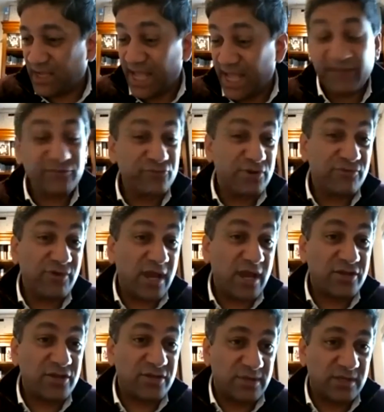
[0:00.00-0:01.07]
cavalry
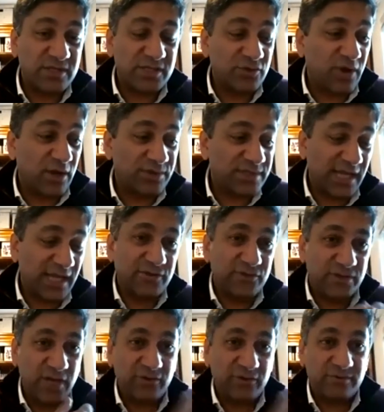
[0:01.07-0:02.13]
regiment, so I was sent
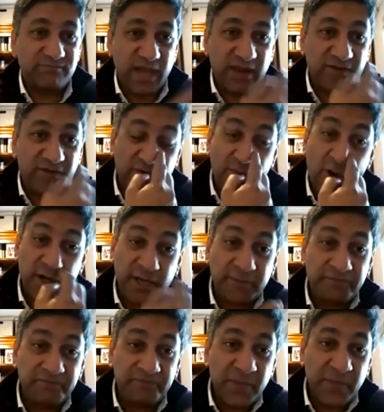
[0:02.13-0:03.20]
down every morning
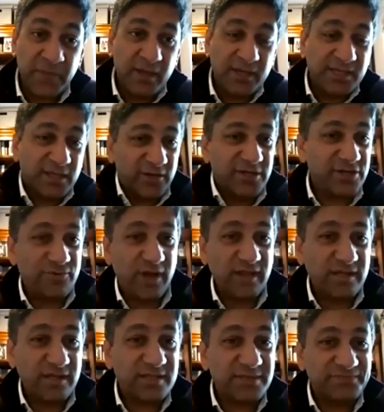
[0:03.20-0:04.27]
to learn to
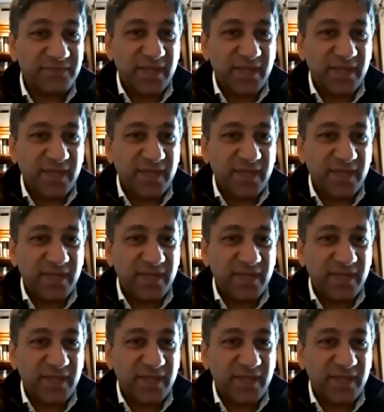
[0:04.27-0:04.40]
ride,